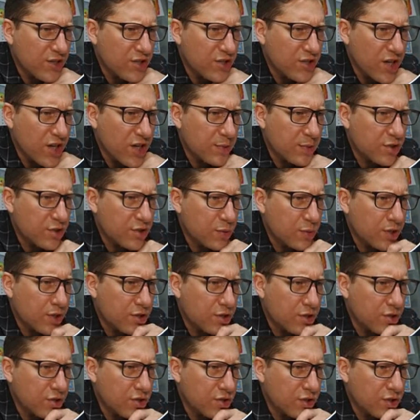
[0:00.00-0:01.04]
enchantments,
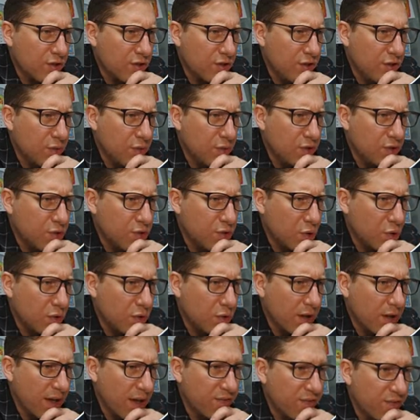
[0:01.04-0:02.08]
creatures you control
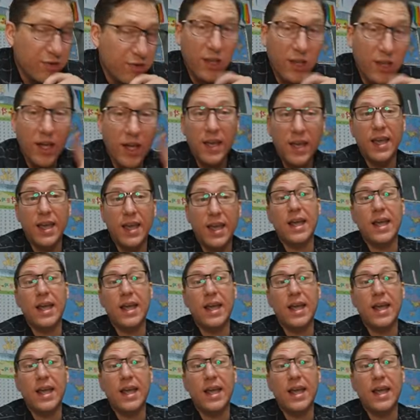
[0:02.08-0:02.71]
have flying